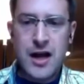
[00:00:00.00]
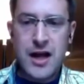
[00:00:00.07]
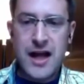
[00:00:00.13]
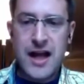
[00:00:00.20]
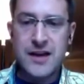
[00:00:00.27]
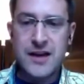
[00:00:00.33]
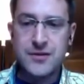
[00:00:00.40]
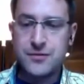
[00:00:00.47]

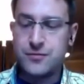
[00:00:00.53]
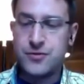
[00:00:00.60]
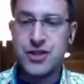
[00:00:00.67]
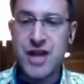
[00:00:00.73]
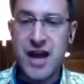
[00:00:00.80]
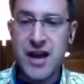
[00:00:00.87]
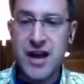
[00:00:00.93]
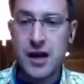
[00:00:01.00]
And
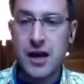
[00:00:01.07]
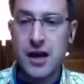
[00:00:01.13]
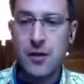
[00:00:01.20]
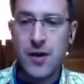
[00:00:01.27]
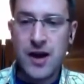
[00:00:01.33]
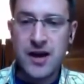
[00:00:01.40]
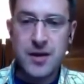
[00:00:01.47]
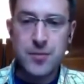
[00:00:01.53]
Jenna, I
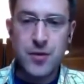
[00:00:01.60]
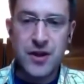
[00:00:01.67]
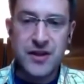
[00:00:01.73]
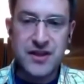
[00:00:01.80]
wanted to bring